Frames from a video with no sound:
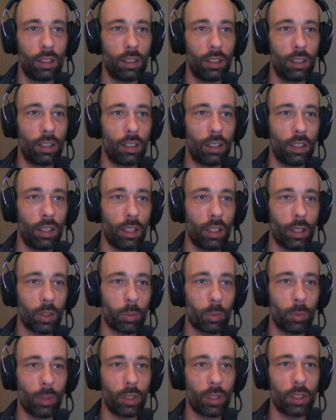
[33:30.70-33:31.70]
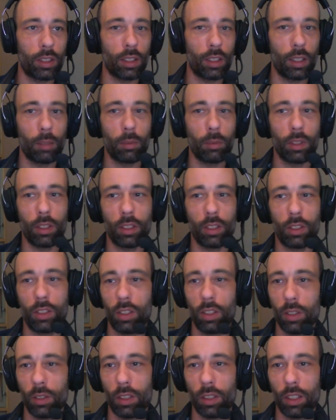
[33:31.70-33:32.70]
The last part I'm gonna
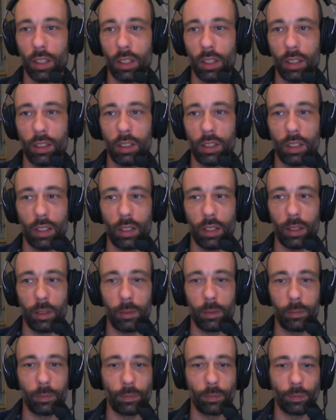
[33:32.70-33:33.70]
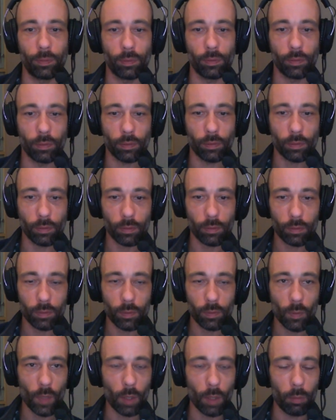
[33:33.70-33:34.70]
show you guys here,
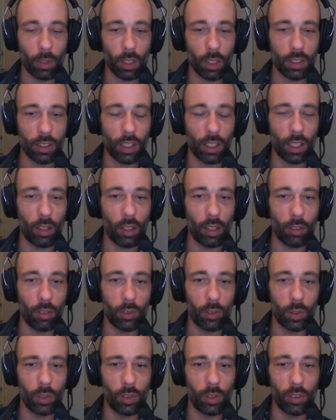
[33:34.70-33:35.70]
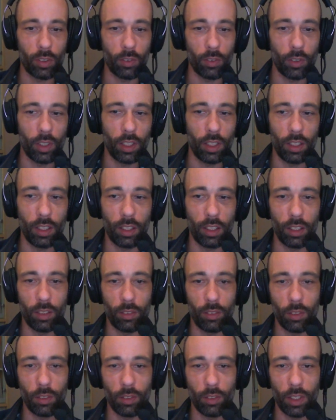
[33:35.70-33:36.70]
because now I have to
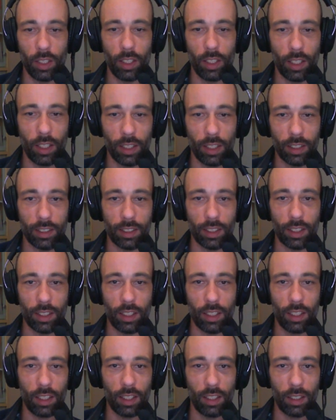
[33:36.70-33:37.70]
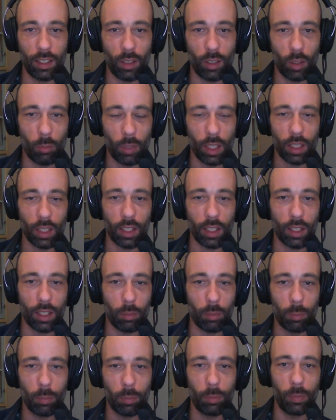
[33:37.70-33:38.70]
reread it and make it
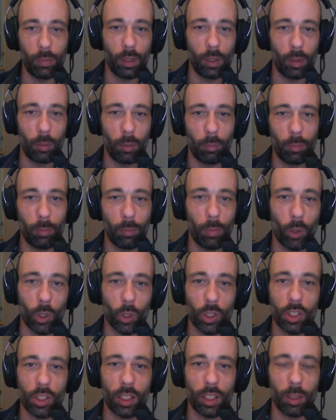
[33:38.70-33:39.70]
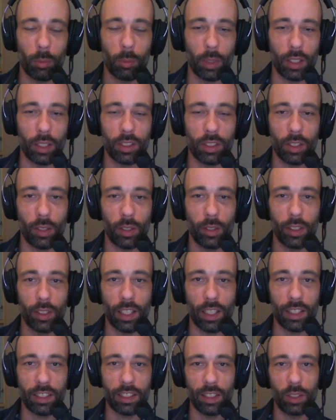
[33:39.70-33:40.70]
polish it a bit so it
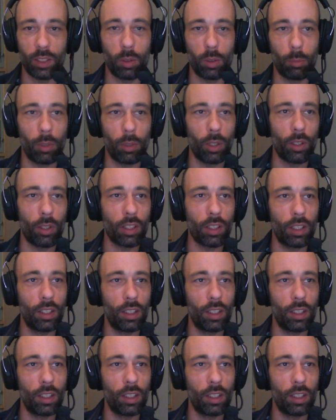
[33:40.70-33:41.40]
gets into a blog,